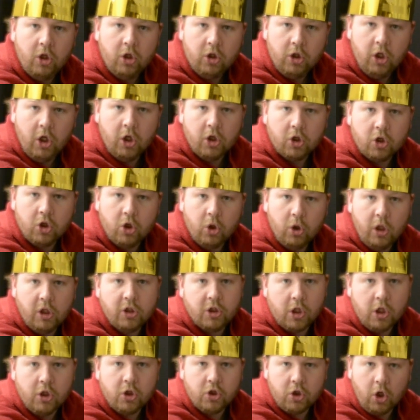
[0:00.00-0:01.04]
Yeah, so let's
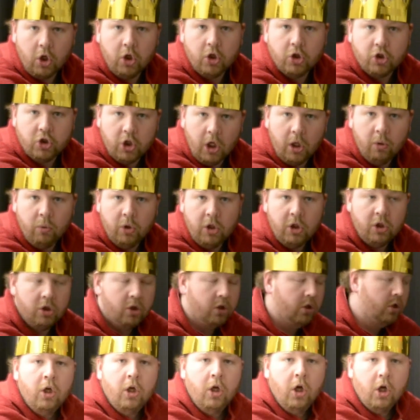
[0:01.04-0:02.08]
get started, shall we?
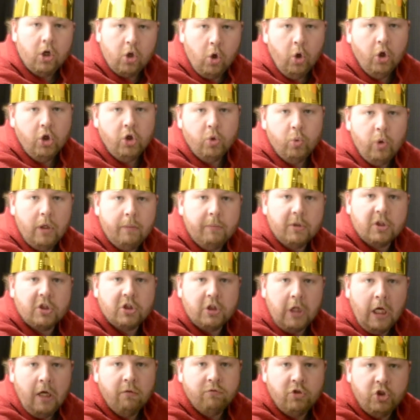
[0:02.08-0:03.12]
According to women,
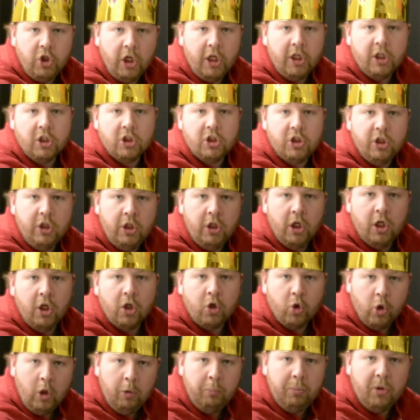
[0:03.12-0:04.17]
Soft J is the,
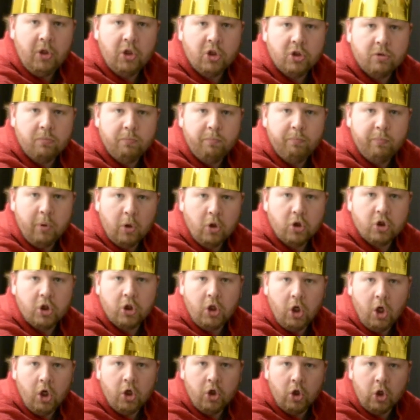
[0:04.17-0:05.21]
creepiest person
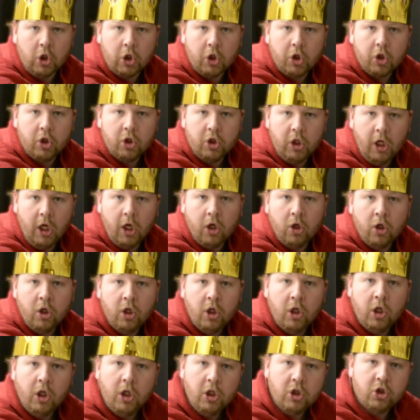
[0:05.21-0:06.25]
on earth. Yeah.
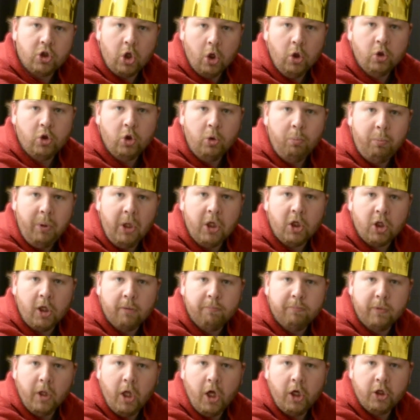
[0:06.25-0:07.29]
His go-to
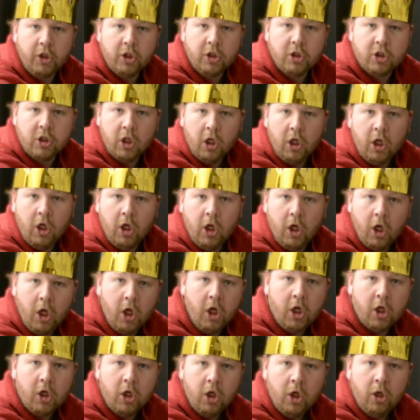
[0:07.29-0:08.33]
pickup line is,
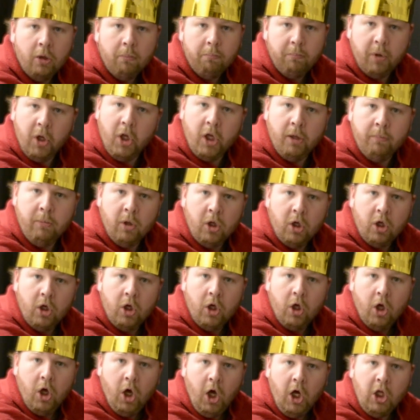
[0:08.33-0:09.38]
"Hey, babe,
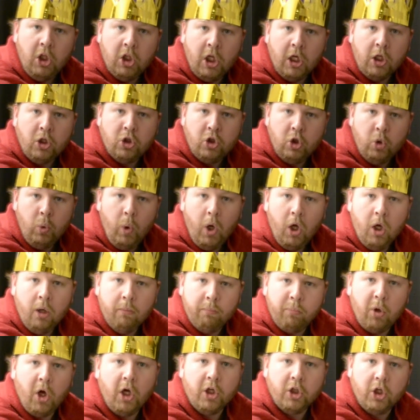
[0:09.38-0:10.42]
I'd like to
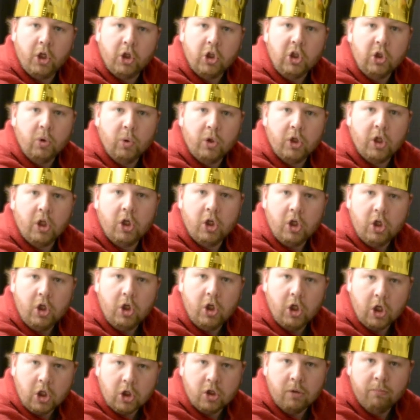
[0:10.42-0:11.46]
impregnate you and then
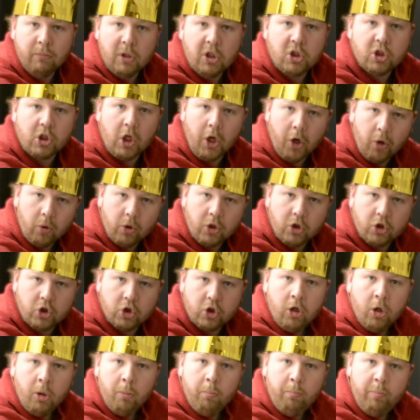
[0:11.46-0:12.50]
eat the miscarriage."
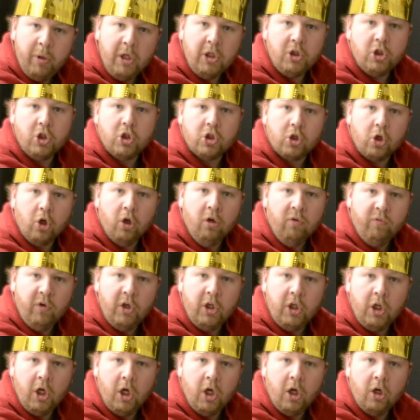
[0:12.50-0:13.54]
Pizza Scurvy,